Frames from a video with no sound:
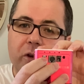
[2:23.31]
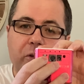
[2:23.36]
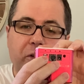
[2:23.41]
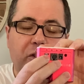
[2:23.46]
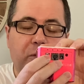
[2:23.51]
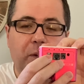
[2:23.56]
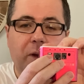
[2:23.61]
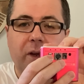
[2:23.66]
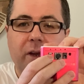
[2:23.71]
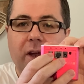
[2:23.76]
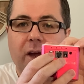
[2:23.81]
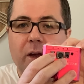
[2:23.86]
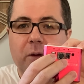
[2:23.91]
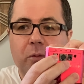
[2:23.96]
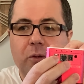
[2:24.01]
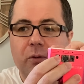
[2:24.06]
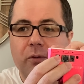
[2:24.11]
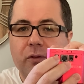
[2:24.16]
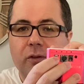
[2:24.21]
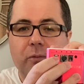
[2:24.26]
USB
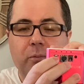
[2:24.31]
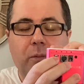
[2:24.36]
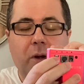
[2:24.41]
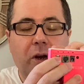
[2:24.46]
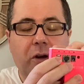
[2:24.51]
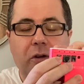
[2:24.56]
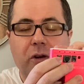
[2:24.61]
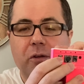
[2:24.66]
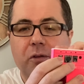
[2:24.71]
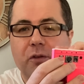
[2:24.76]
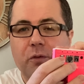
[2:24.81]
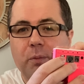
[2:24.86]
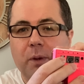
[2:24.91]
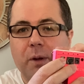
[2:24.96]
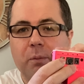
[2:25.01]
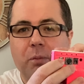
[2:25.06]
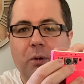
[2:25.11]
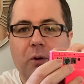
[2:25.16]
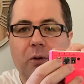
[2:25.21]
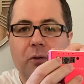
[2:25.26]
cables and micro
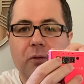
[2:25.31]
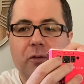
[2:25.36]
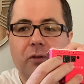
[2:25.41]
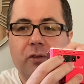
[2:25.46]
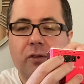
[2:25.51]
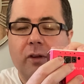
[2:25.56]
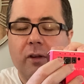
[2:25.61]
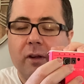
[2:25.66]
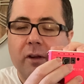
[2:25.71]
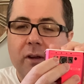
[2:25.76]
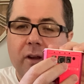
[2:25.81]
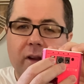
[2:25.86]
USB ports.